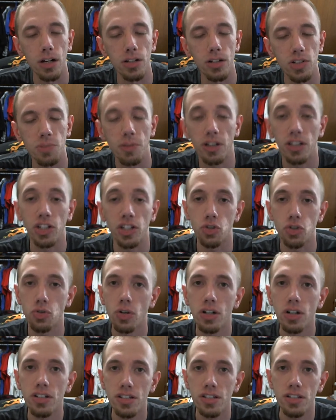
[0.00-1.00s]
smuggling
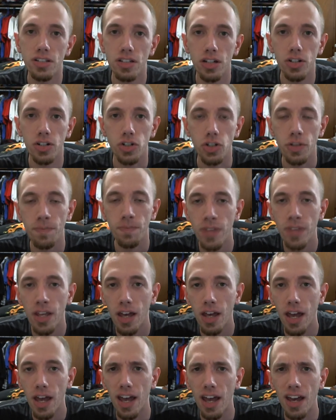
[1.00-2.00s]
drugs and such,
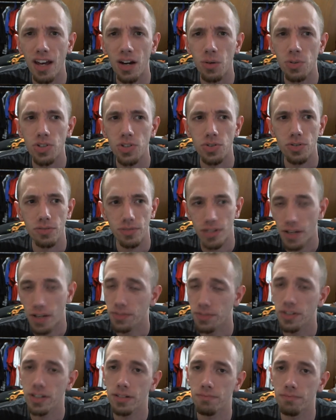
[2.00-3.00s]
and which
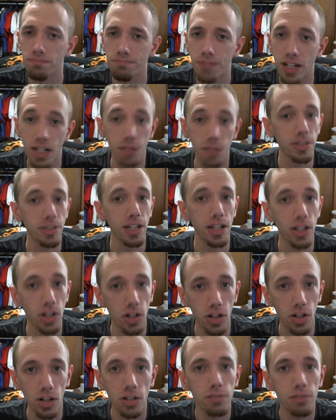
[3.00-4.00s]
definitely ended up getting
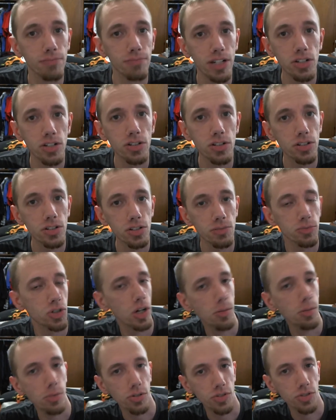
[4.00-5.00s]
her into some
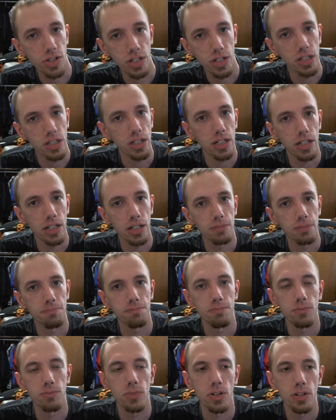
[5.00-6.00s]
trouble. She
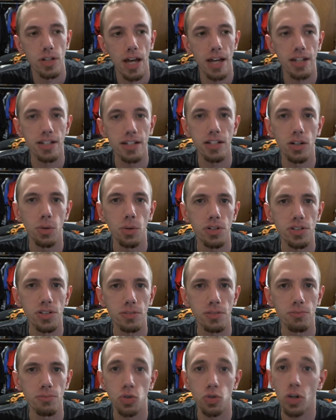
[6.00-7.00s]
had to deal with
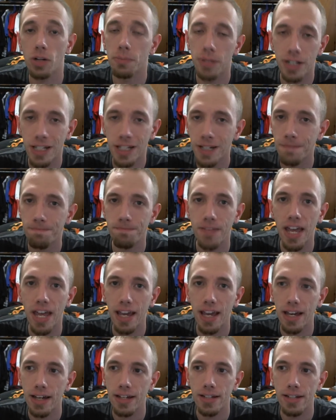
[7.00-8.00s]
some drug money,
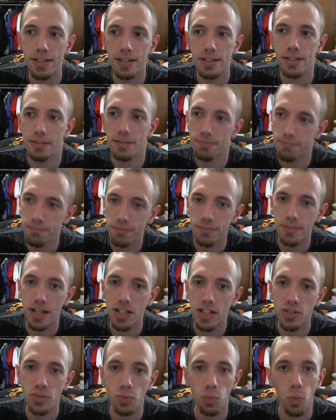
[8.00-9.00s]
and
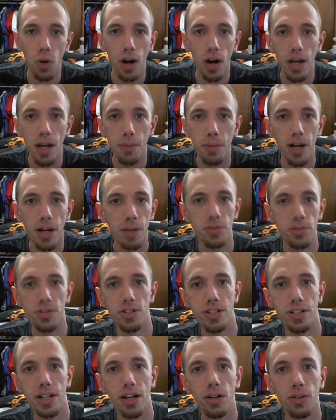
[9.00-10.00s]
that's why Piper
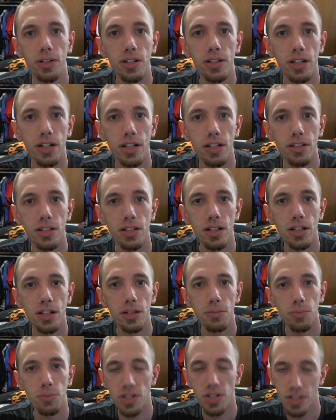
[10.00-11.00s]
is now
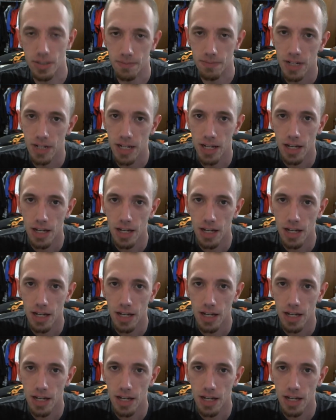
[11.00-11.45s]
in prison.